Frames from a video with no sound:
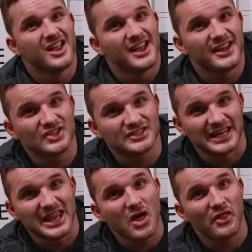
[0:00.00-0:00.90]
it's just the
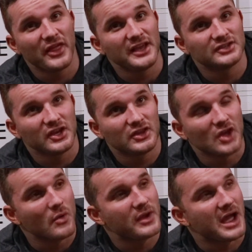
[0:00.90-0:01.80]
little things that you
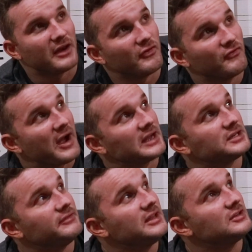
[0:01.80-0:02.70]
don't kind of
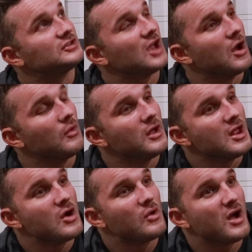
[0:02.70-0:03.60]
factor in. So
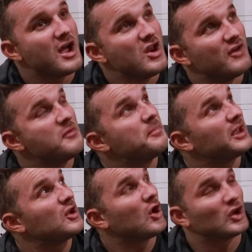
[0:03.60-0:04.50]
another
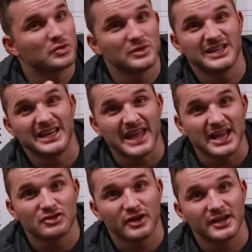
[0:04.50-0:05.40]
big cost was the
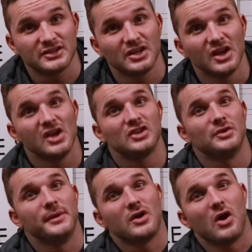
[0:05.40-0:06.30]
electrics.
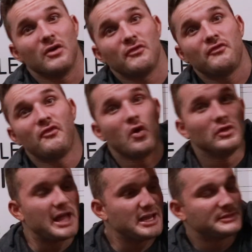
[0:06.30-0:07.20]
So we got 4
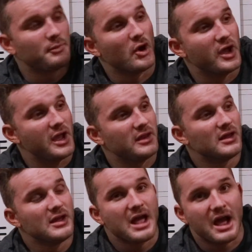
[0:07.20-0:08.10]
lights put
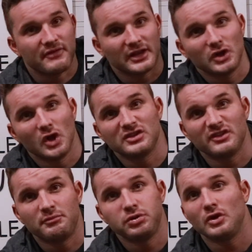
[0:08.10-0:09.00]
in. I've had loads
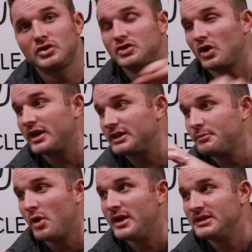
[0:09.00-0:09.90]
of plug sockets
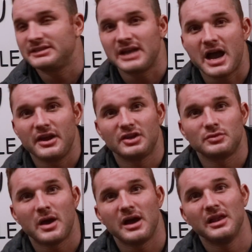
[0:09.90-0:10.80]
put inside as
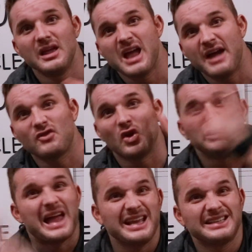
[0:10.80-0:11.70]
well. I've got
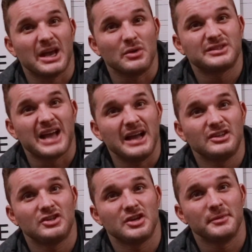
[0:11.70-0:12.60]
lights outside
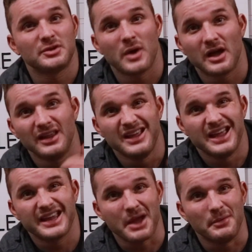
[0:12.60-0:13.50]
the gym as well,
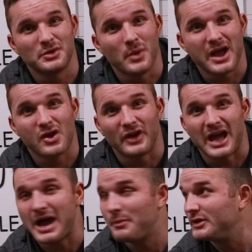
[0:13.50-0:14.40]
again, which work on an
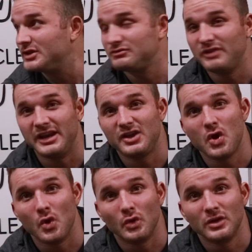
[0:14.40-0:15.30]
app, which is really
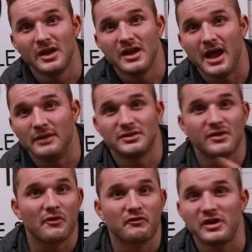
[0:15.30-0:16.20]
cool. And so I've
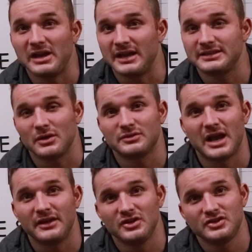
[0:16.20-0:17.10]
got 3 lights
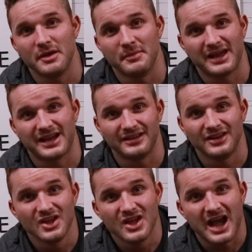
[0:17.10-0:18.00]
outside the gym,
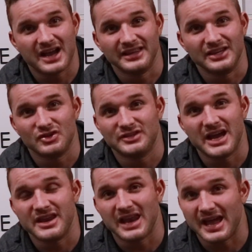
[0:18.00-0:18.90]
and I can literally
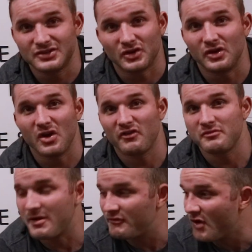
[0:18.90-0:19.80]
turn the lights on and off
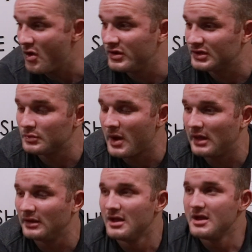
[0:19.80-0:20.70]
from my phone as
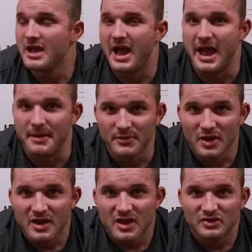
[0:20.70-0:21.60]
well.
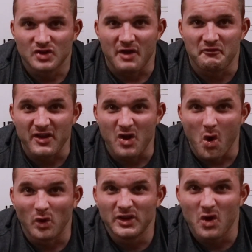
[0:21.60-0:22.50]
So I think
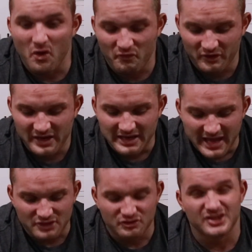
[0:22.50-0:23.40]
all in all for the
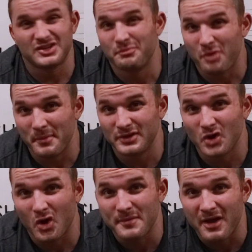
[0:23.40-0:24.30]
electrics, you're probably
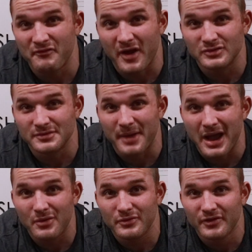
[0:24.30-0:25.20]
talking about
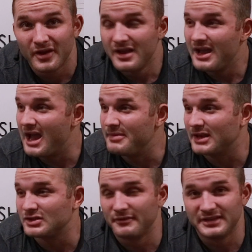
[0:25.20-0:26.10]
£1,000, and
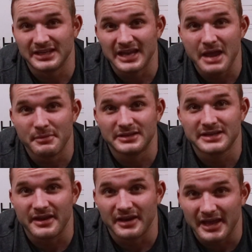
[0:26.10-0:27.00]
that's obviously labour to
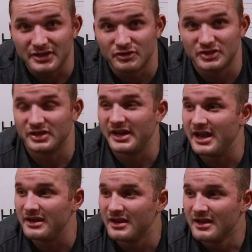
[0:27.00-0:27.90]
get an electrician
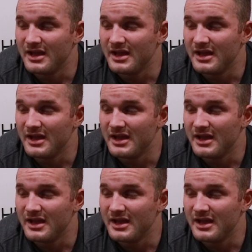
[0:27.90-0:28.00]
in